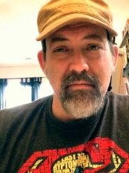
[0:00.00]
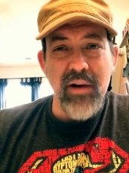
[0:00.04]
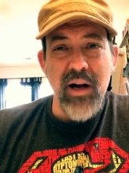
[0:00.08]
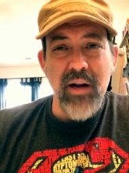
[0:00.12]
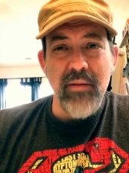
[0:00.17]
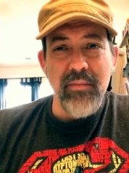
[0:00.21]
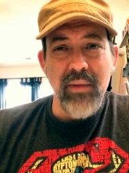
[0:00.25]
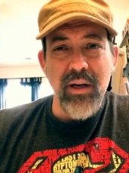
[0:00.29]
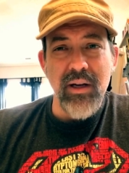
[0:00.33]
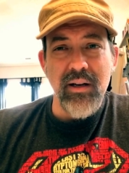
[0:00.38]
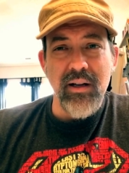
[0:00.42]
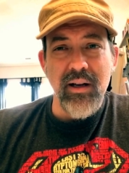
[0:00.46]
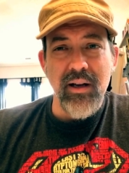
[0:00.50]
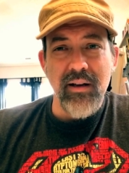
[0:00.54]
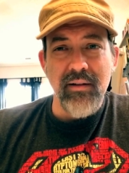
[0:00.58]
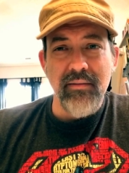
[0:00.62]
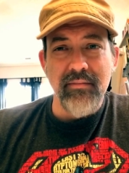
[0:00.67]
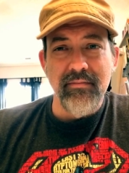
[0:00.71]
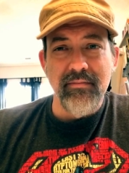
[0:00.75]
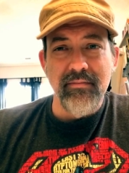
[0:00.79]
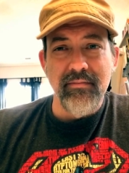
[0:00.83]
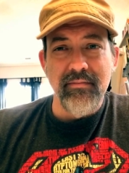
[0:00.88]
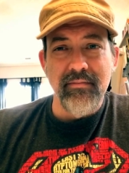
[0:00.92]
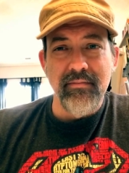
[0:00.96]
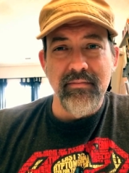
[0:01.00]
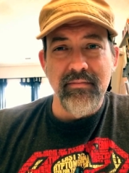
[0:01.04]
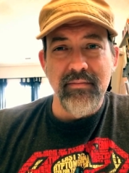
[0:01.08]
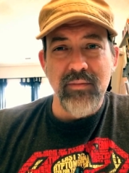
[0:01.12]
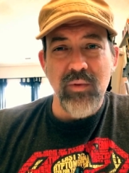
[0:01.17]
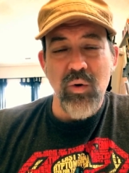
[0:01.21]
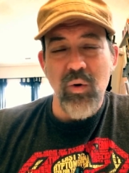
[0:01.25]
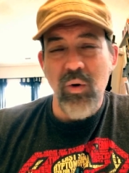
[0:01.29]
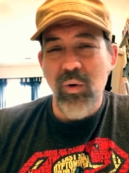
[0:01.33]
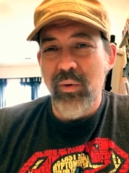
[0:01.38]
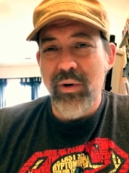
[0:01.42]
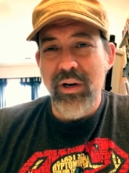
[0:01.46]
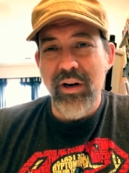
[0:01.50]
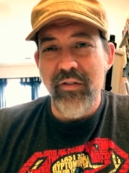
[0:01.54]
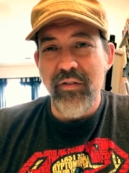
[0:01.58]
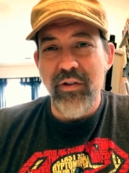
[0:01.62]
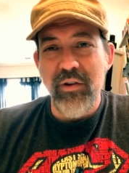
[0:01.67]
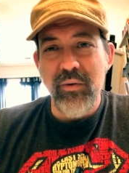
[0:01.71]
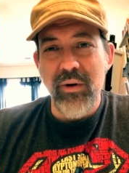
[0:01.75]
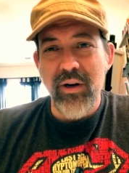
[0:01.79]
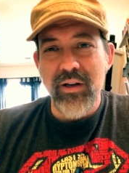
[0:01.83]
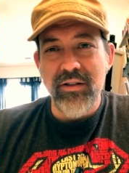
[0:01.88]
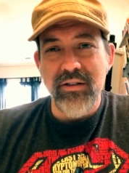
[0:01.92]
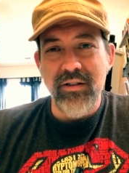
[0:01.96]
on Monday or whenever
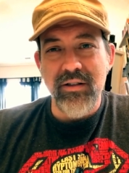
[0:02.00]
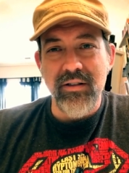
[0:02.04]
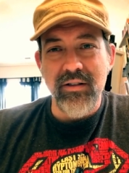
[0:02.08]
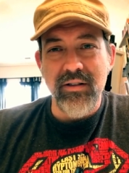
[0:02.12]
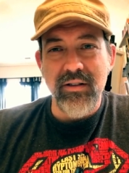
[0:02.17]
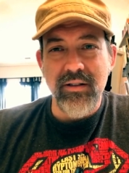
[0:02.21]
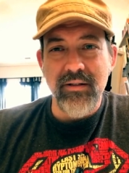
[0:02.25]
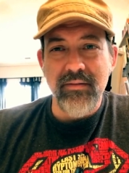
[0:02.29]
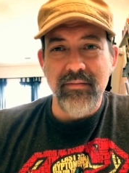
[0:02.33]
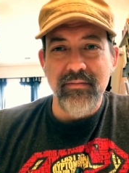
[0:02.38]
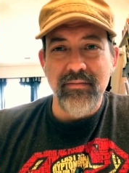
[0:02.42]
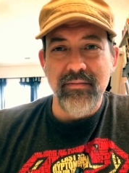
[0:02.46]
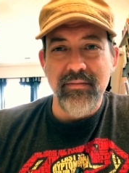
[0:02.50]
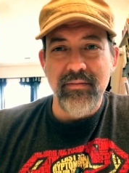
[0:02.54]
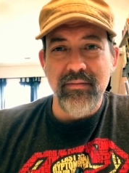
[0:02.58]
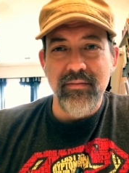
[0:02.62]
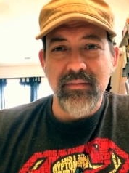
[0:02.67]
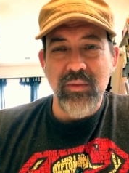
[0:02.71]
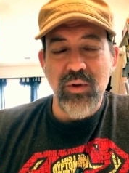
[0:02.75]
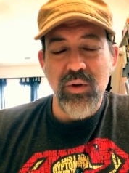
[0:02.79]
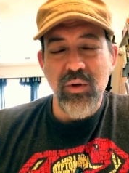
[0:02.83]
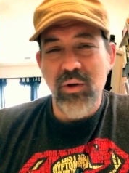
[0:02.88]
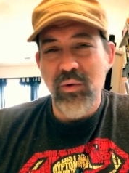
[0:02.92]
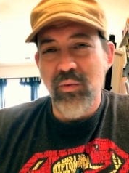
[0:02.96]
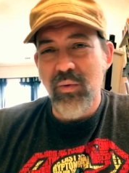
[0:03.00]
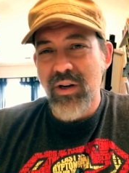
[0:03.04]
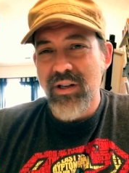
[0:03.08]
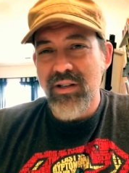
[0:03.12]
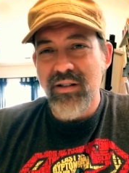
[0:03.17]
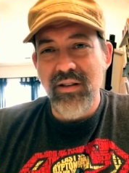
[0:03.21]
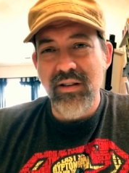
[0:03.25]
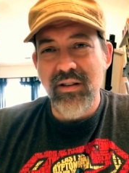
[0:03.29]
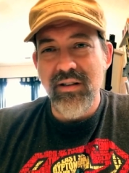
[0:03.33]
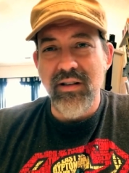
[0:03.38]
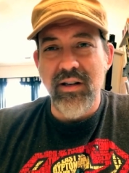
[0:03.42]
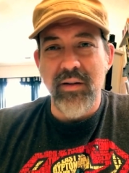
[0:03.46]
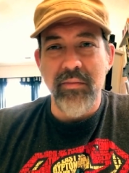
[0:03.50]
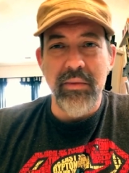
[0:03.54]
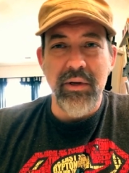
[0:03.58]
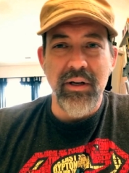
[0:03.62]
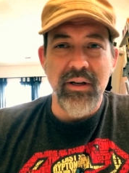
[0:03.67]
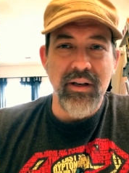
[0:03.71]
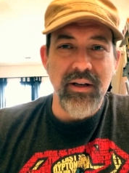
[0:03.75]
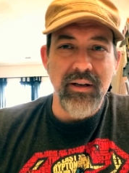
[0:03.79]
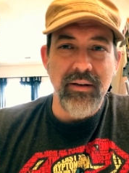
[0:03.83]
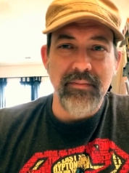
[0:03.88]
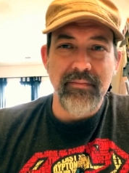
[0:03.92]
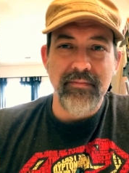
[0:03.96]
you watch this. You could watch this on
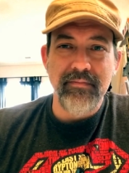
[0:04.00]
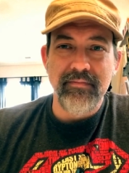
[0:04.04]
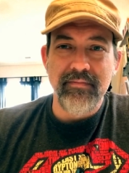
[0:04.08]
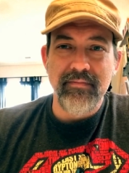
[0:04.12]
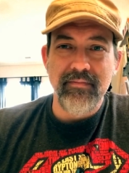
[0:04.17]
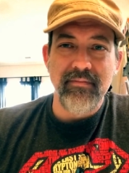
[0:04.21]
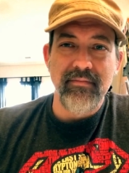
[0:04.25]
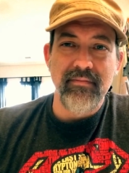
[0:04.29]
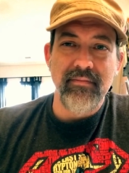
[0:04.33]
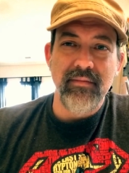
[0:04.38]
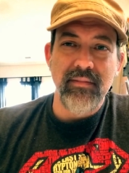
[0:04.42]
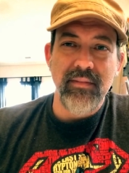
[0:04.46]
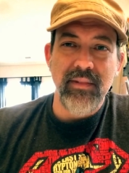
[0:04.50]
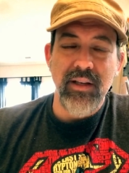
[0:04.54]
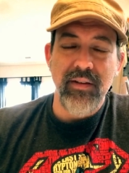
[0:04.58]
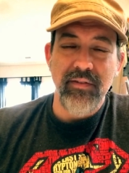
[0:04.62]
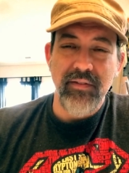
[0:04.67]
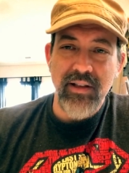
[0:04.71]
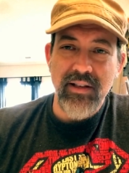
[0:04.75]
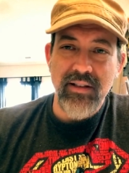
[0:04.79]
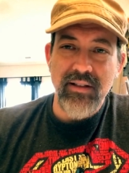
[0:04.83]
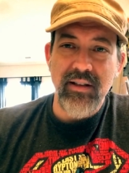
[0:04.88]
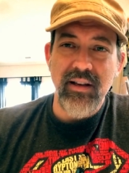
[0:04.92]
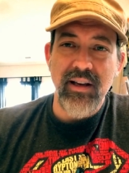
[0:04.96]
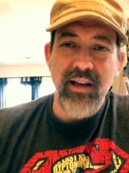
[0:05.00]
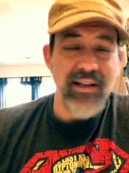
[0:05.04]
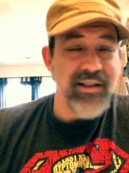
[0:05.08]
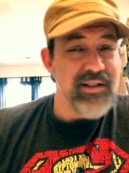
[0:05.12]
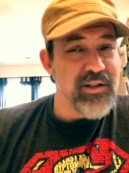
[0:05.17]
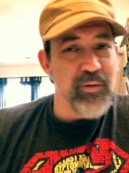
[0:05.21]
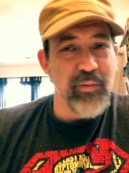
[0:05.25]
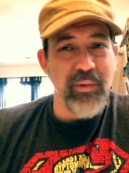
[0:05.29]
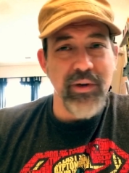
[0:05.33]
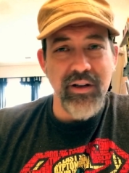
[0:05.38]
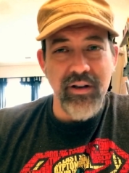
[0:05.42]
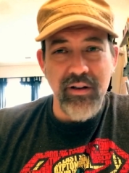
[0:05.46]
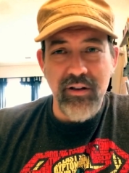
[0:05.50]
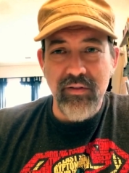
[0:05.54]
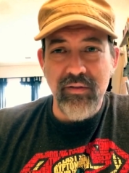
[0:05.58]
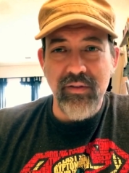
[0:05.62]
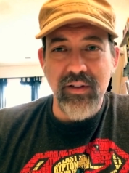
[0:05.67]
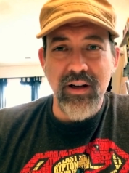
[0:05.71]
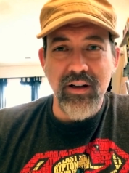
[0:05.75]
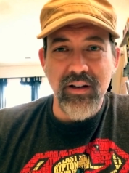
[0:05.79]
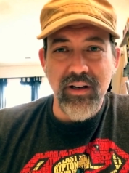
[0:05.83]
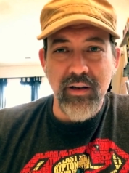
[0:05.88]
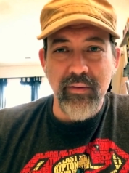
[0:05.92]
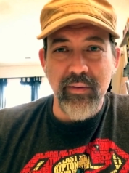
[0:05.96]
Monday if that's the case, there'll be another
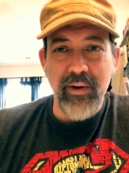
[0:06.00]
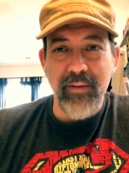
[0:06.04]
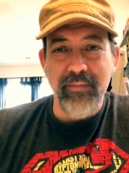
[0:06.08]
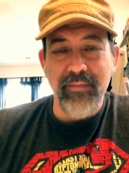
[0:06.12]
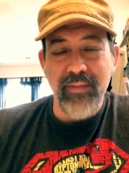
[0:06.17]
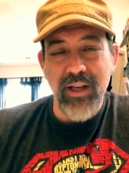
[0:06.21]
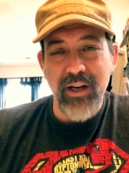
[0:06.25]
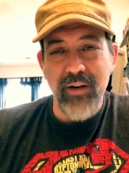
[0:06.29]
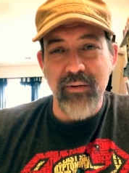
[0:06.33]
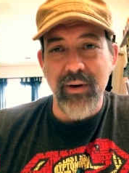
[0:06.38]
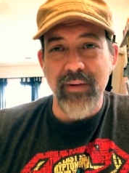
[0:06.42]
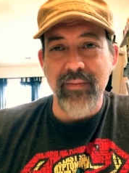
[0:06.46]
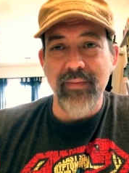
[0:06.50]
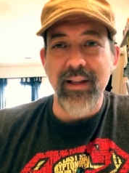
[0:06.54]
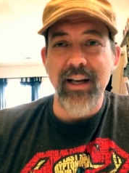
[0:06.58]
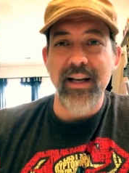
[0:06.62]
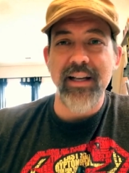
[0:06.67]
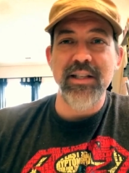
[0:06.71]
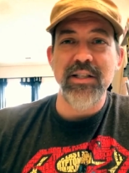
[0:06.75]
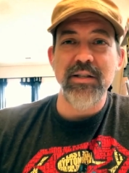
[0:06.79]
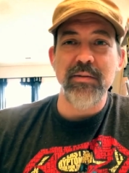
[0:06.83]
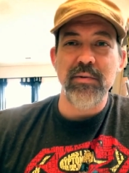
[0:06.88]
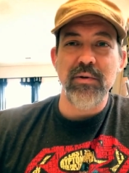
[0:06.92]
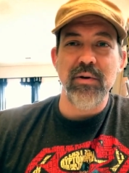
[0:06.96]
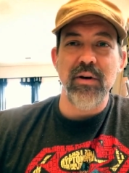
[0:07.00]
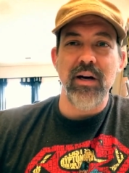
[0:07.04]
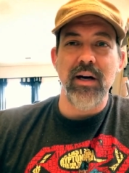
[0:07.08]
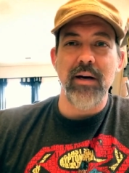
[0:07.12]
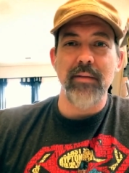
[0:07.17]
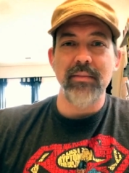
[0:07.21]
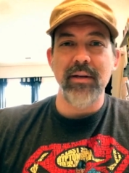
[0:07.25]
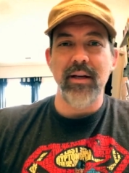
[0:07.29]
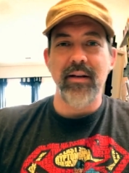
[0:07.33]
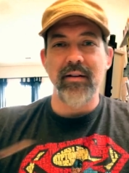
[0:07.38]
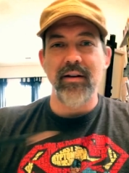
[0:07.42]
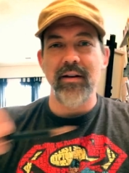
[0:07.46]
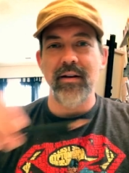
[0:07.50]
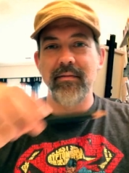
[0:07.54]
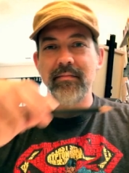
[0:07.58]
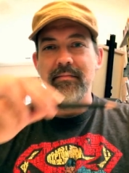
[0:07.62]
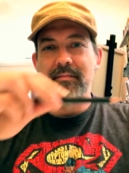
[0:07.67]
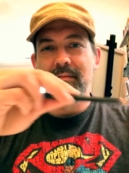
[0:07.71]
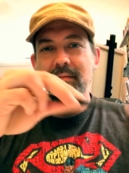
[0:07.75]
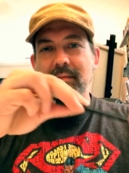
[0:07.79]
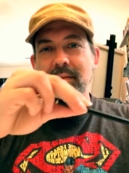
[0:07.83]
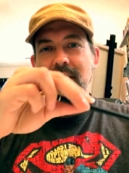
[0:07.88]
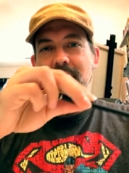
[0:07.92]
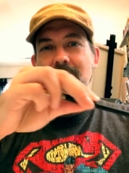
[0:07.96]
vlog coming. Anyway, like and subscribe down there
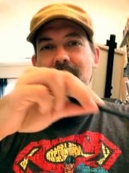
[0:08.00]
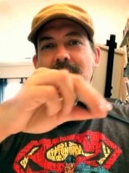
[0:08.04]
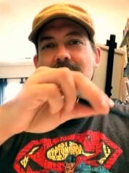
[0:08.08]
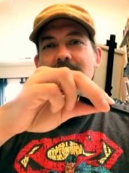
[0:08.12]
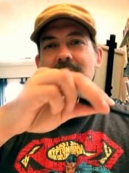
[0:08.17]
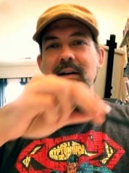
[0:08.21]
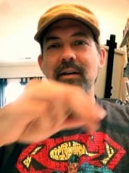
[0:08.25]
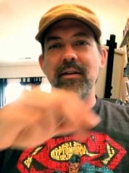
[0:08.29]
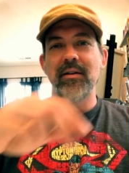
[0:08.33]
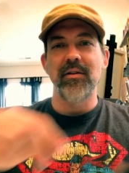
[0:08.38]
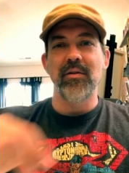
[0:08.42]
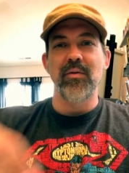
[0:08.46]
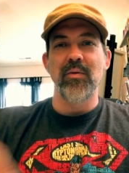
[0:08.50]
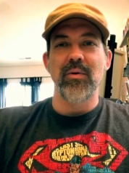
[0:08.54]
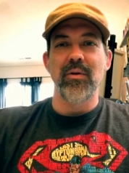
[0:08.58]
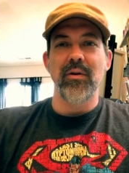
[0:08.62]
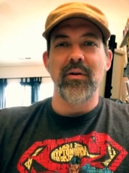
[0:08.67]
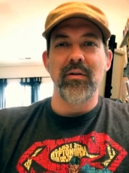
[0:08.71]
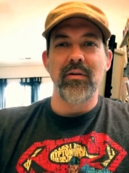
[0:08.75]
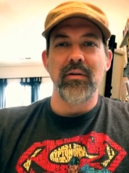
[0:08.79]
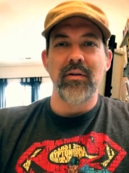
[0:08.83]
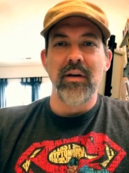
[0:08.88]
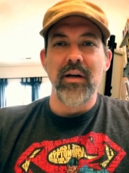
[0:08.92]
in the corner,